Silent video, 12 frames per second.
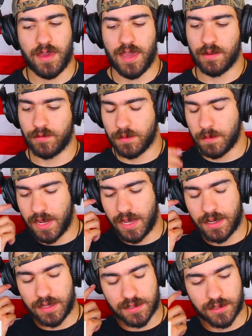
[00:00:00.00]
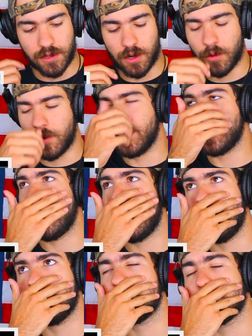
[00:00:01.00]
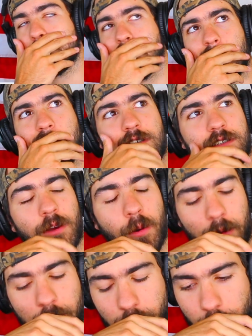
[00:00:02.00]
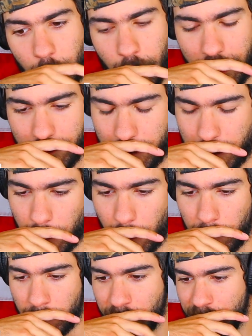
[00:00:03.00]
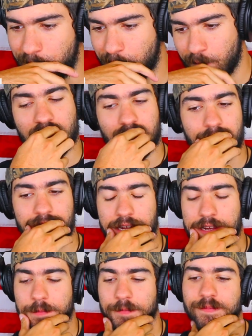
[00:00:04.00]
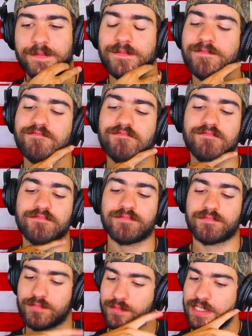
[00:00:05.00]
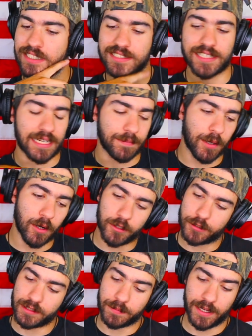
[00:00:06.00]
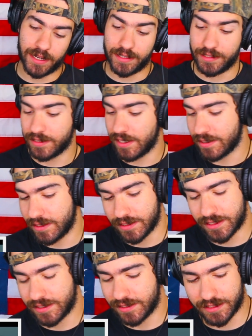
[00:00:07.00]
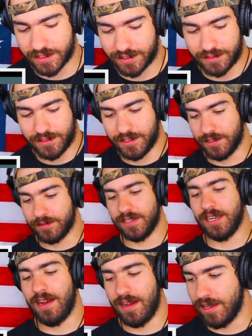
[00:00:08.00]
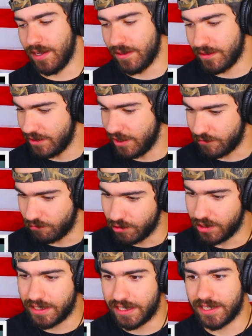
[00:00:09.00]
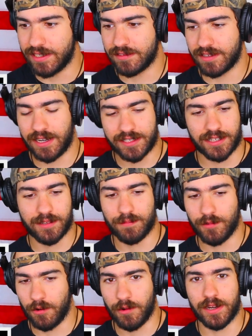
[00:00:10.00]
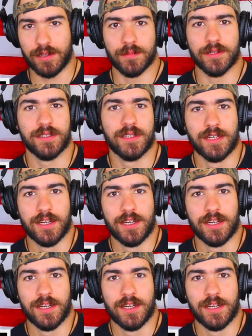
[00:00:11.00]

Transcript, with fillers: Every man needs to know where he came from because he's going to a gravestone. Damn, this is like poetry, man. And you got this is you know it it really is, and I said it already, but